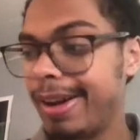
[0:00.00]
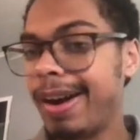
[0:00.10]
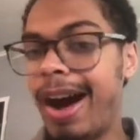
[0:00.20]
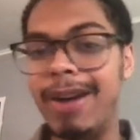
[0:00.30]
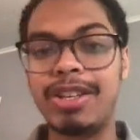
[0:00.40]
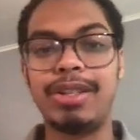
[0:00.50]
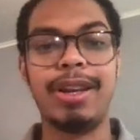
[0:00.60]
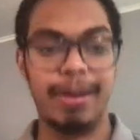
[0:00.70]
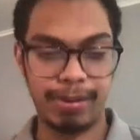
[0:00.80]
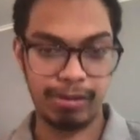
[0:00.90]
Obviously,
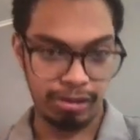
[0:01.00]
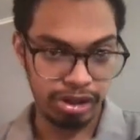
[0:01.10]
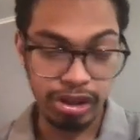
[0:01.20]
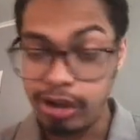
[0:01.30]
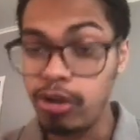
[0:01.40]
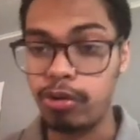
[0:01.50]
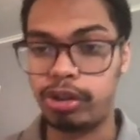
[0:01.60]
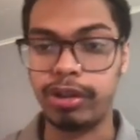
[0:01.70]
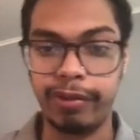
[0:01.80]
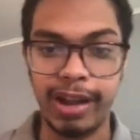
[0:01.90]
a
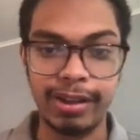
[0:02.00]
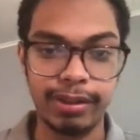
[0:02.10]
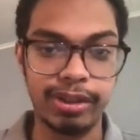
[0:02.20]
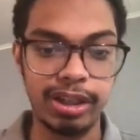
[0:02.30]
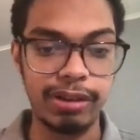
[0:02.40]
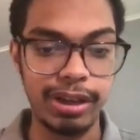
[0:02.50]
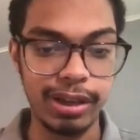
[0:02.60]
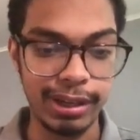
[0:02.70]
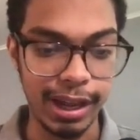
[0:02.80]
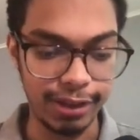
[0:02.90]
huge defensive series
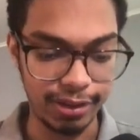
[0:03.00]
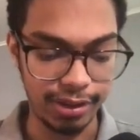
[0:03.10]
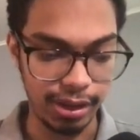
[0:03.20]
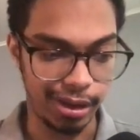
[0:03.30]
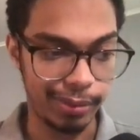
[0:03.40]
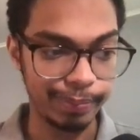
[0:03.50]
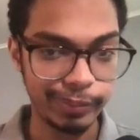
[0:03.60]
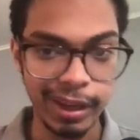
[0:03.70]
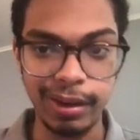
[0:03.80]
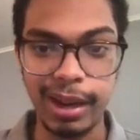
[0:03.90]
against the uh,
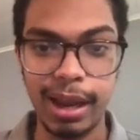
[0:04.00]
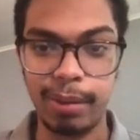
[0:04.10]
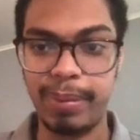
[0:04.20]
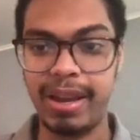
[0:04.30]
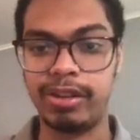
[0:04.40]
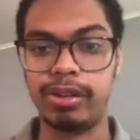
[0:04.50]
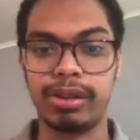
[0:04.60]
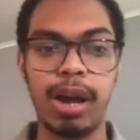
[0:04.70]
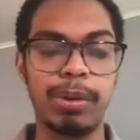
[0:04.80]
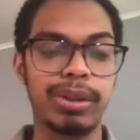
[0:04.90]
Indiana Pacers. A
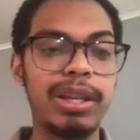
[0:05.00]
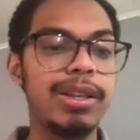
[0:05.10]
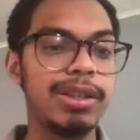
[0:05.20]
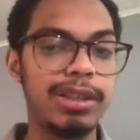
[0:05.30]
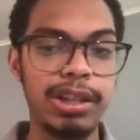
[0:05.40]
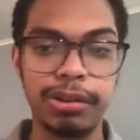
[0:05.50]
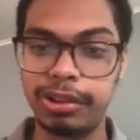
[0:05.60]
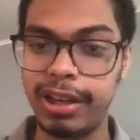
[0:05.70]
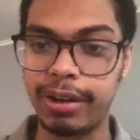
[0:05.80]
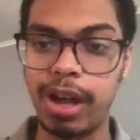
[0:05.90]
couple key steals
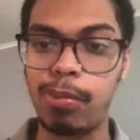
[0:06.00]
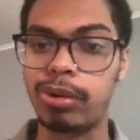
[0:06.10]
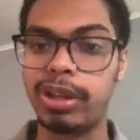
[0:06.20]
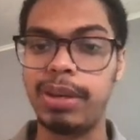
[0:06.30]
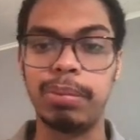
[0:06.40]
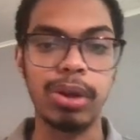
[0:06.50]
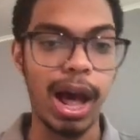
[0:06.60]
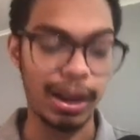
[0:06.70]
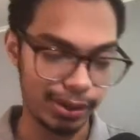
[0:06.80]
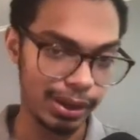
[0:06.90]
there, a couple key
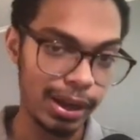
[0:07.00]
blocks.